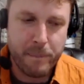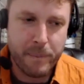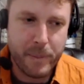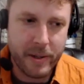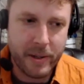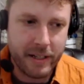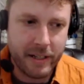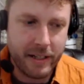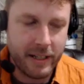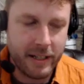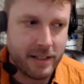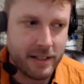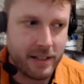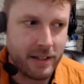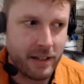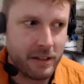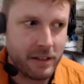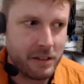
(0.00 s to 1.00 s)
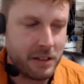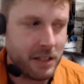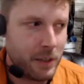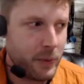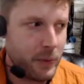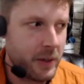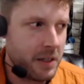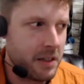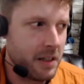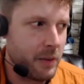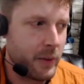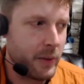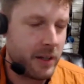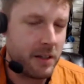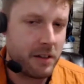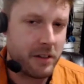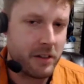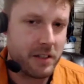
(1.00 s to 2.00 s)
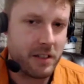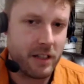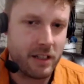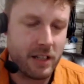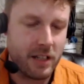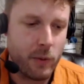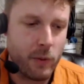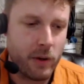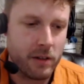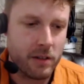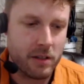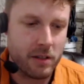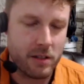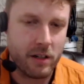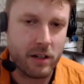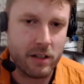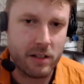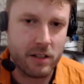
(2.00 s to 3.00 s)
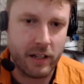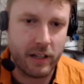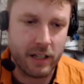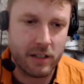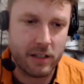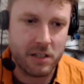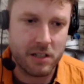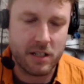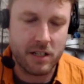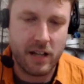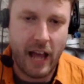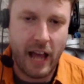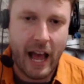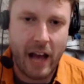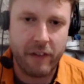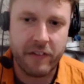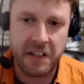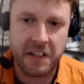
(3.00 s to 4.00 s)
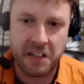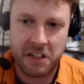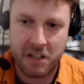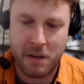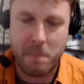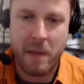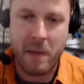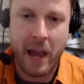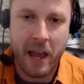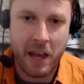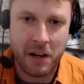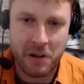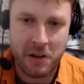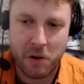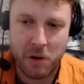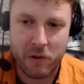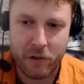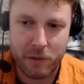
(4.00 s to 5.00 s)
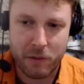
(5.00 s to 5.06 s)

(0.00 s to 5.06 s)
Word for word: But it's another thing when it looks like they want to start like just having command over